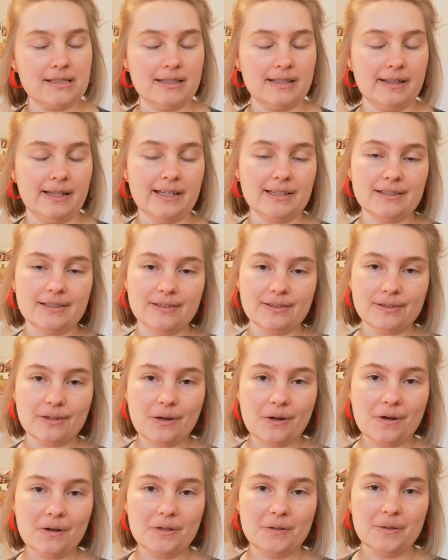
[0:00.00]
I like to
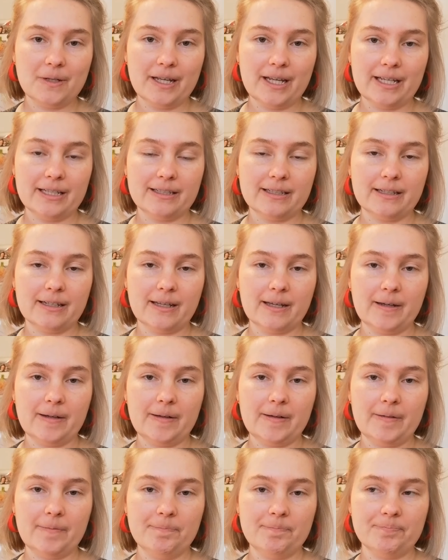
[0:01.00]
sew
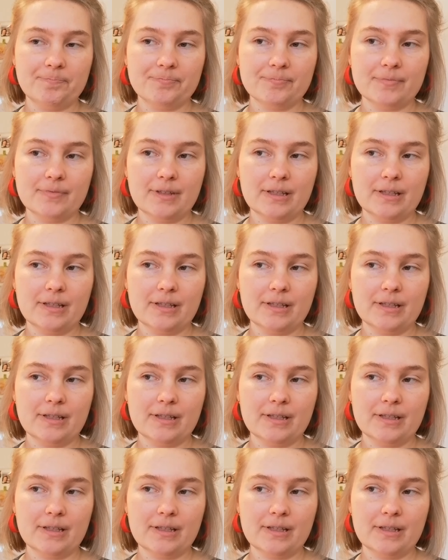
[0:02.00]
and